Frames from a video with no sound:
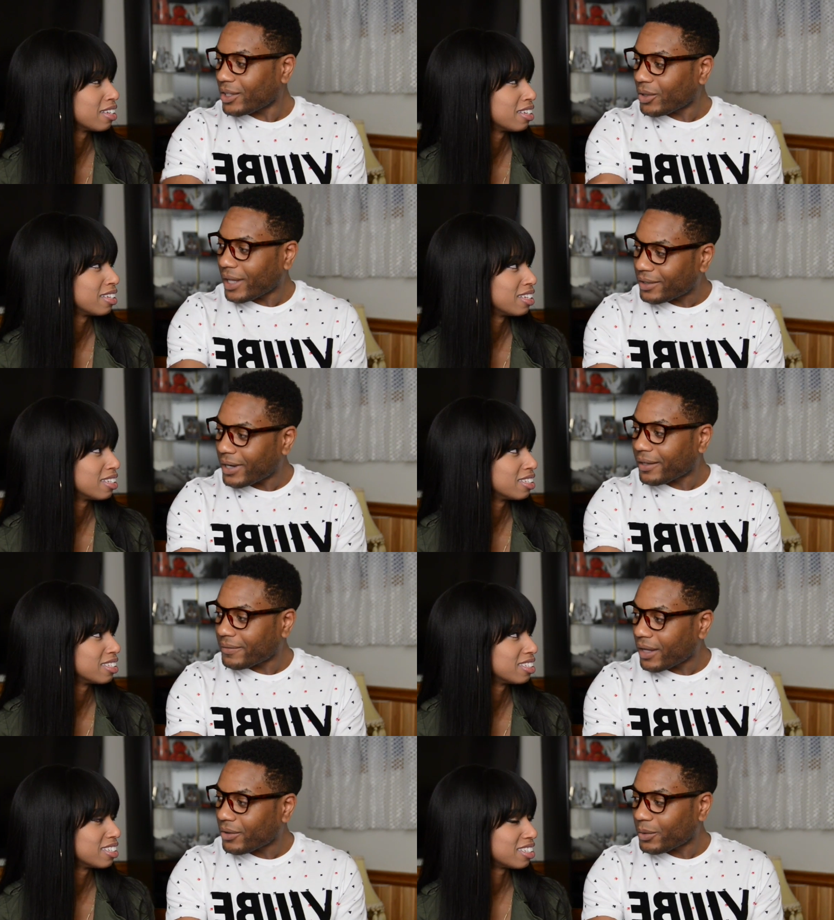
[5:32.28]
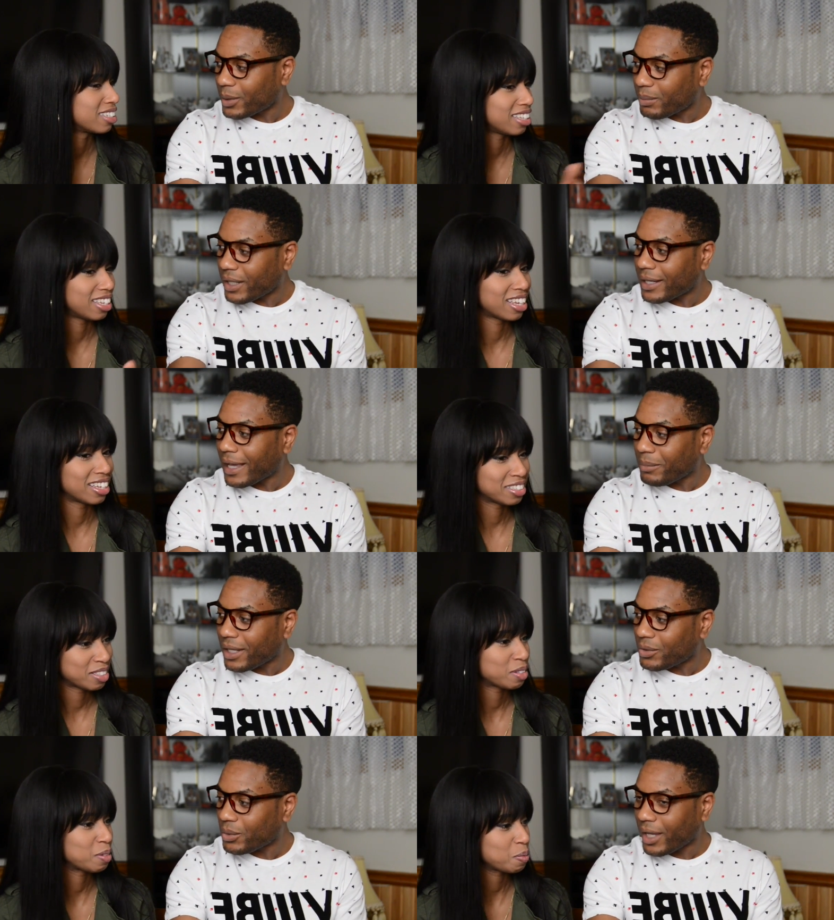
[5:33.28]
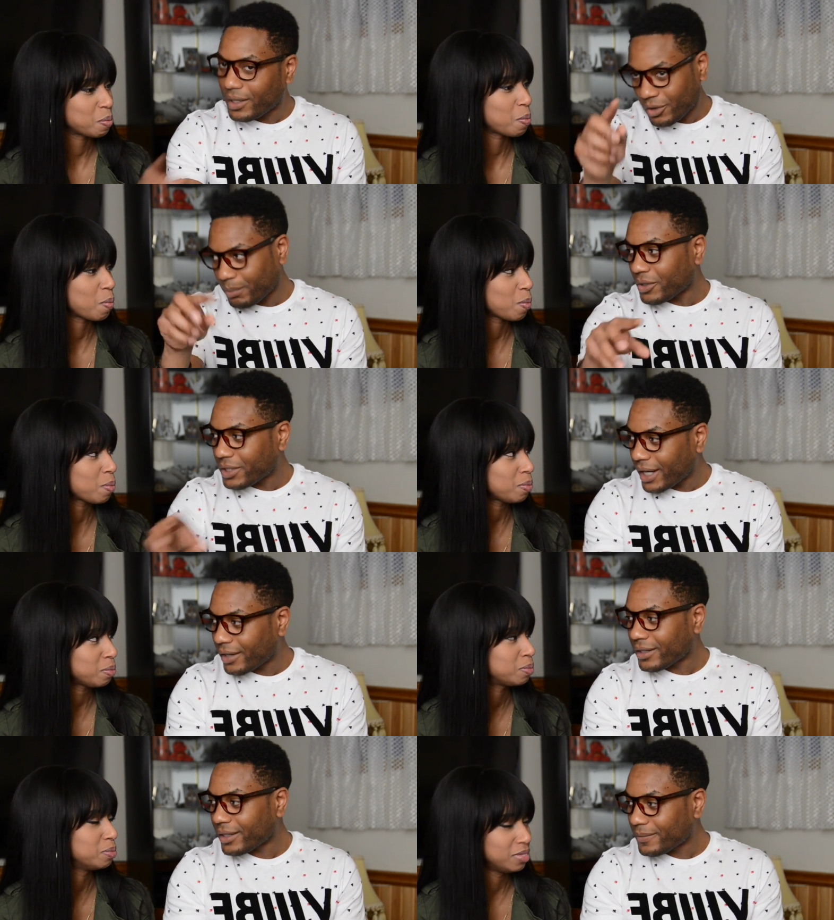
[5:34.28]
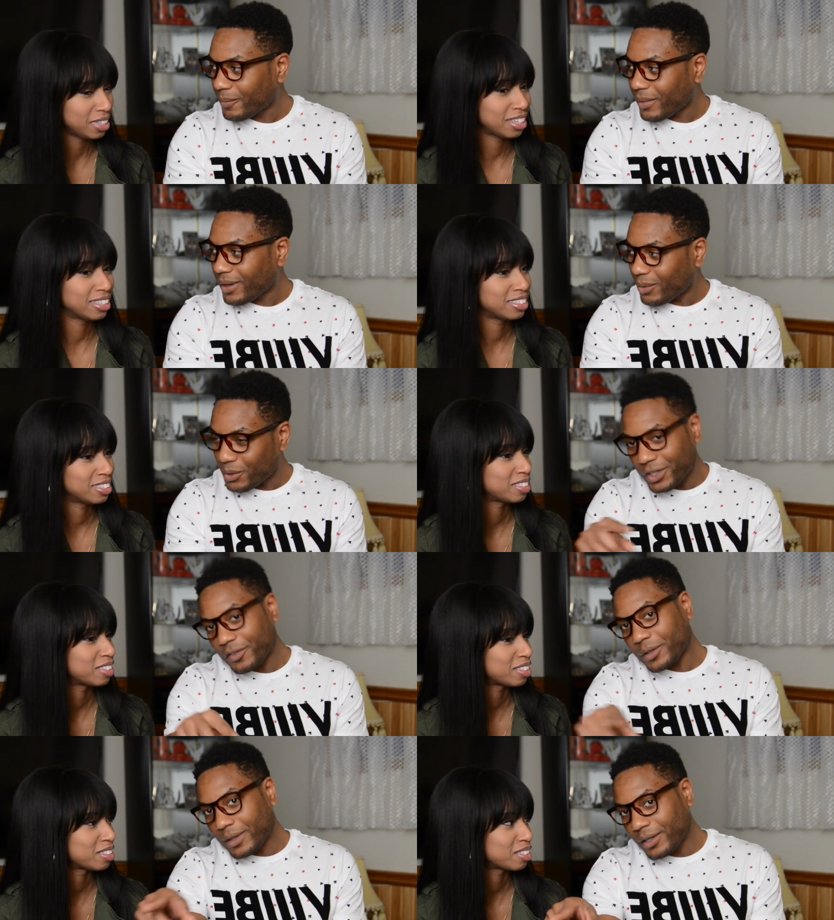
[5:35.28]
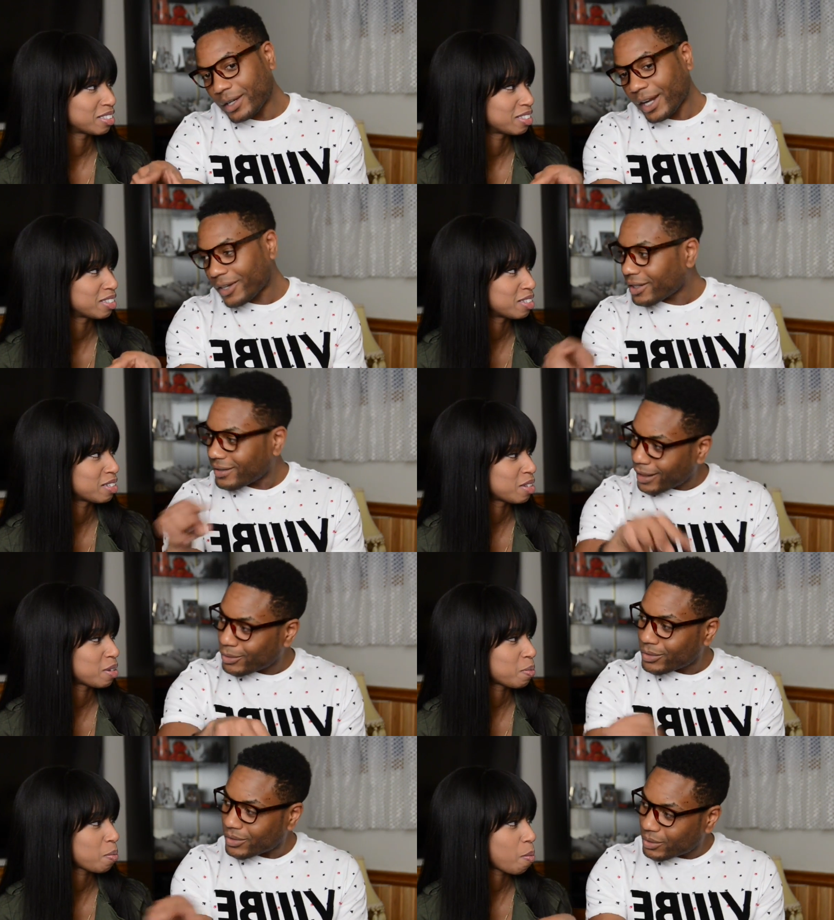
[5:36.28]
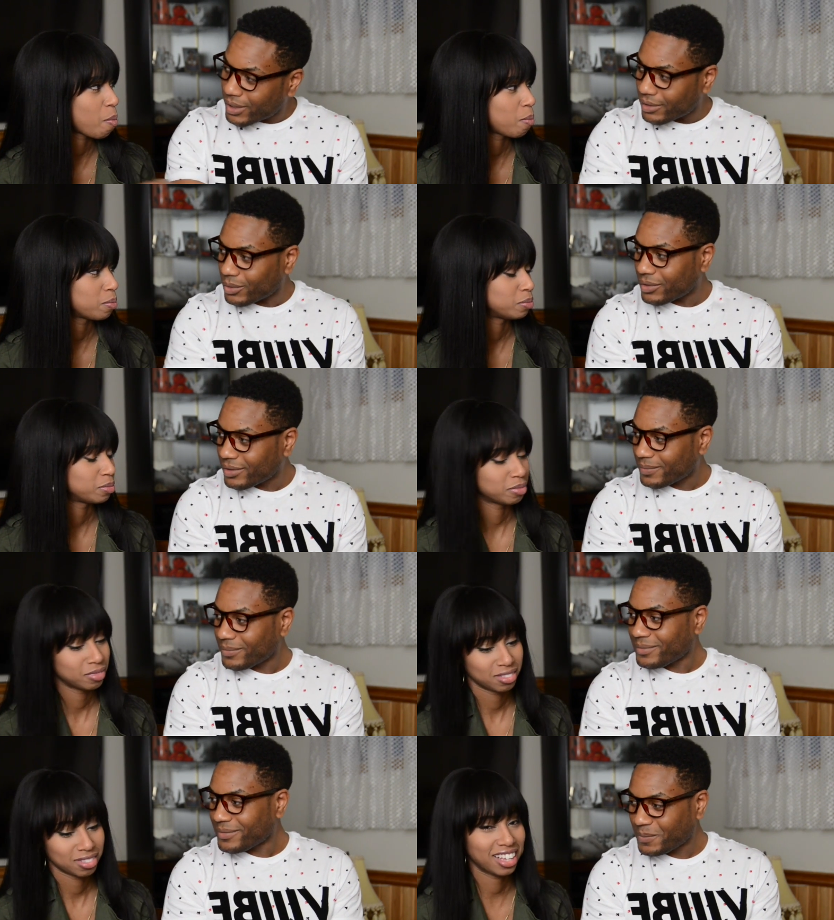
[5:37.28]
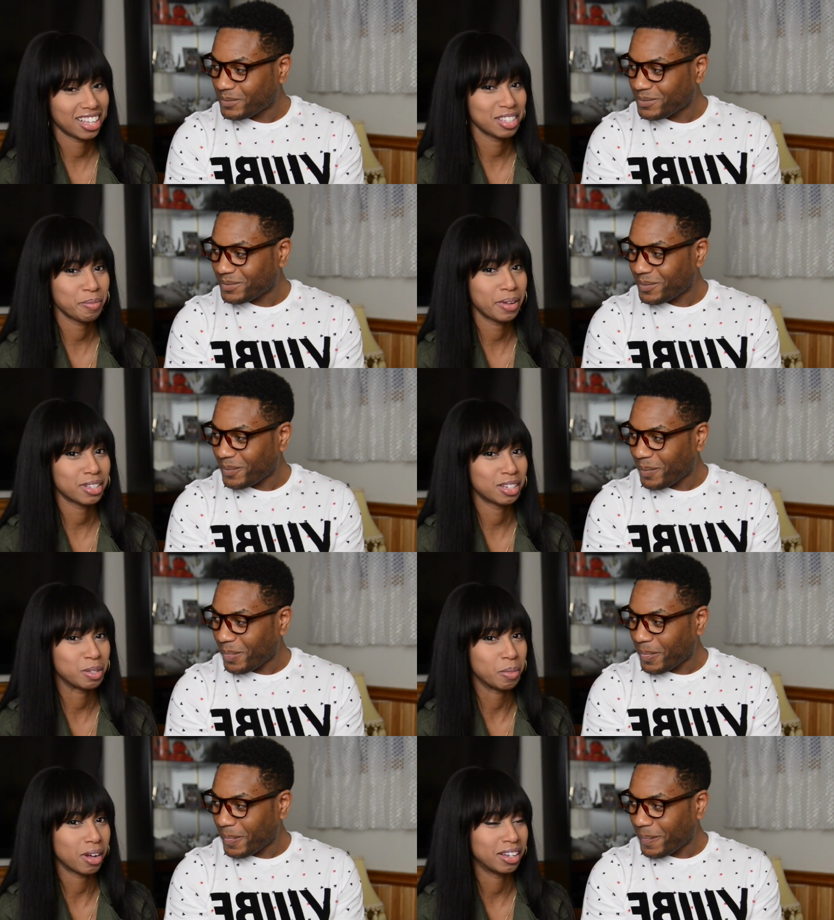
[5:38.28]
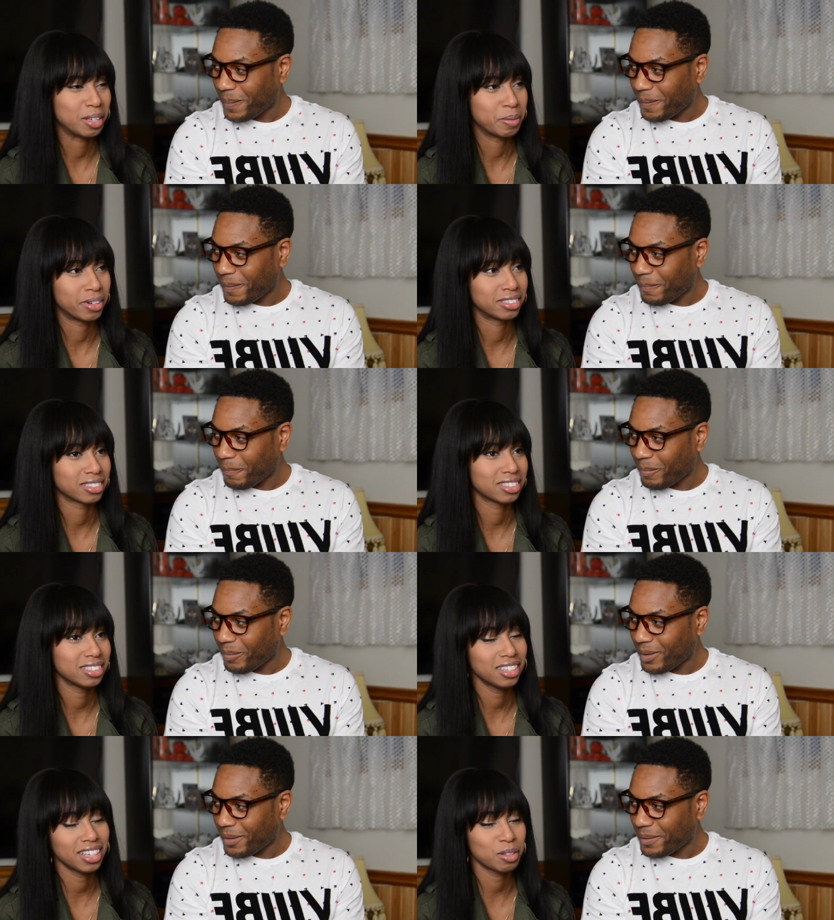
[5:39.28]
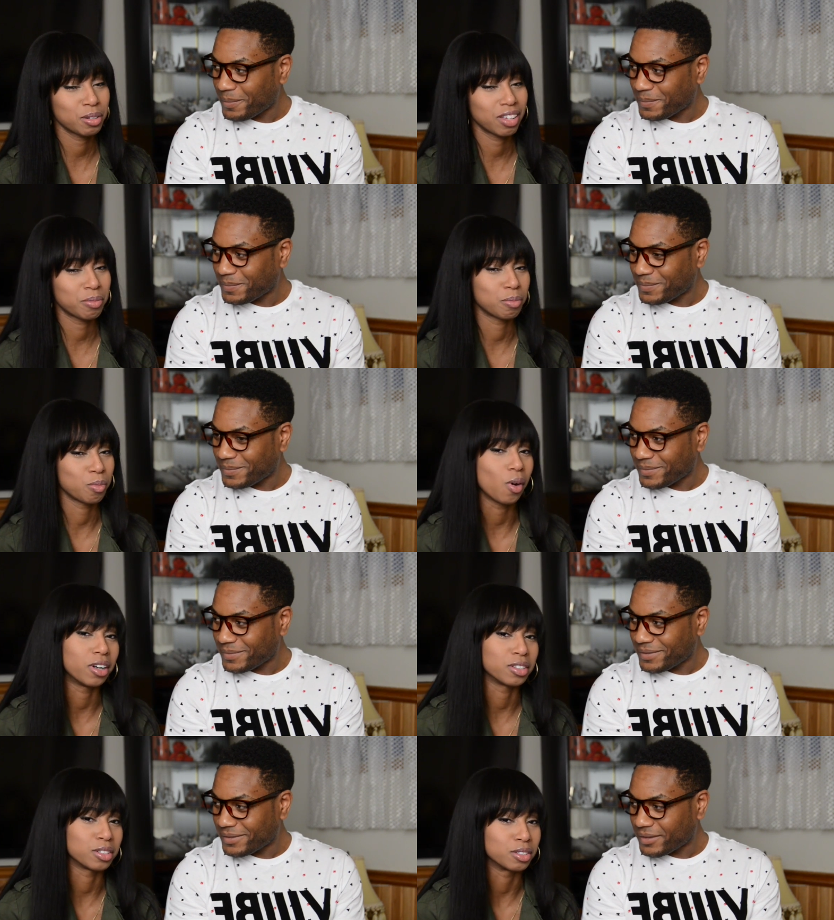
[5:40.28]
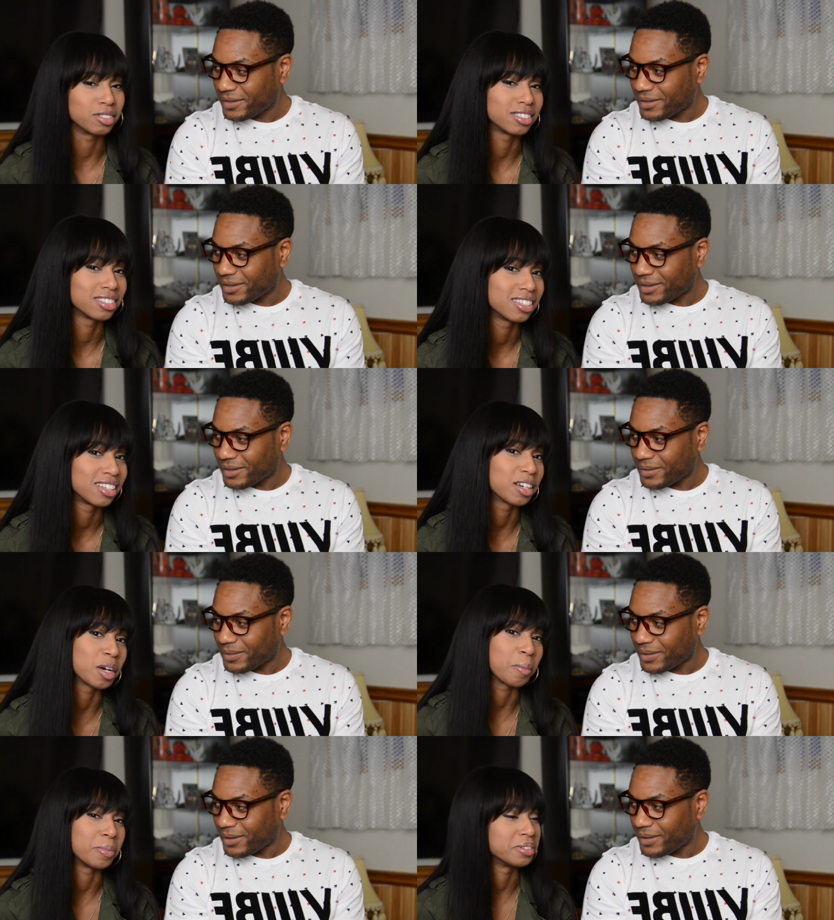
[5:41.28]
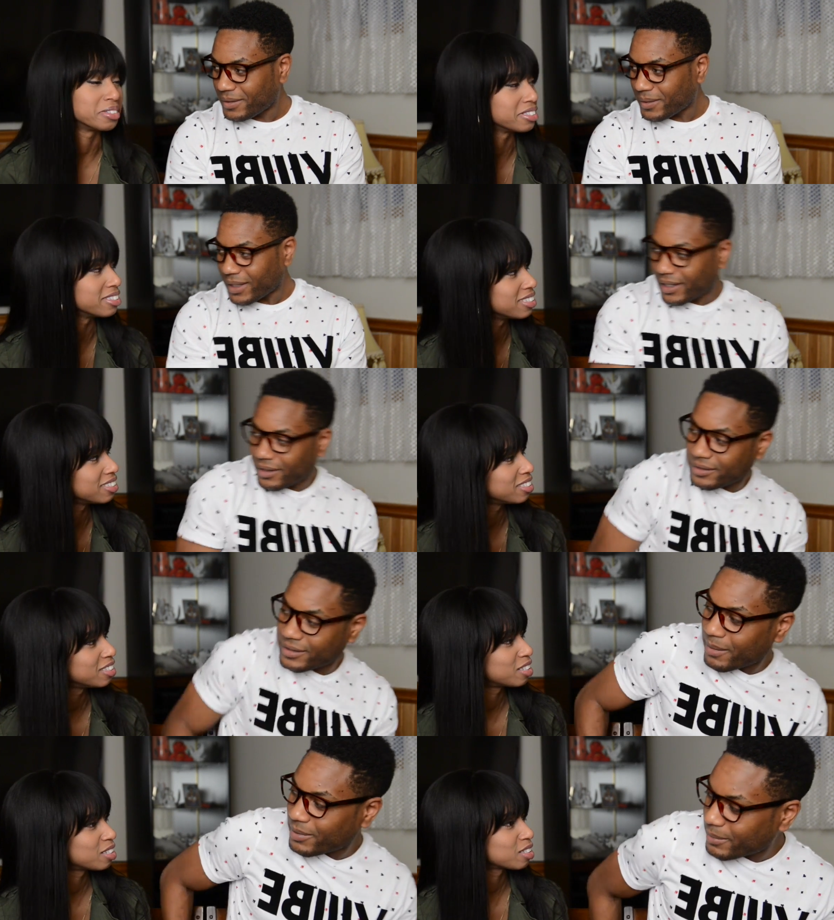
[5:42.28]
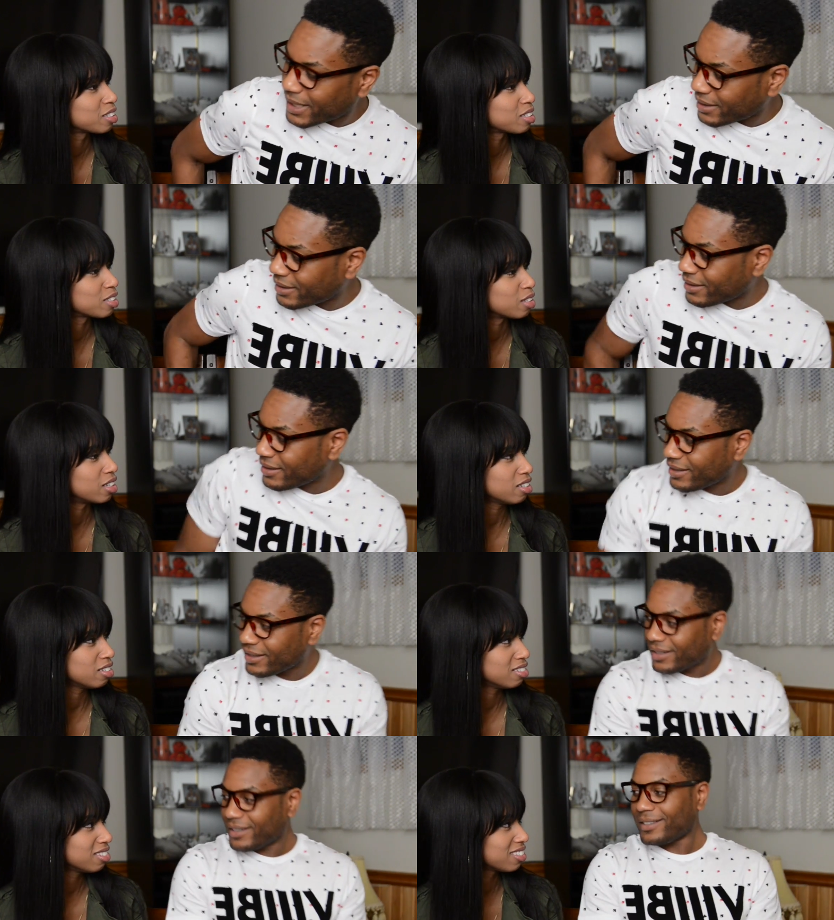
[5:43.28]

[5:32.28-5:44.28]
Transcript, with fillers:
Speaker 1: you know in like Grand Theft Auto where you're playing the NBA 2K and you can build your character. Yeah. Would you give your, your character tattoos or no tattoos?
Speaker 2: I guess it depends on his body, but I guess I'll give him one or two, a couple.
Speaker 1: Well, like a little snap in the back there.
Speaker 2: Ew,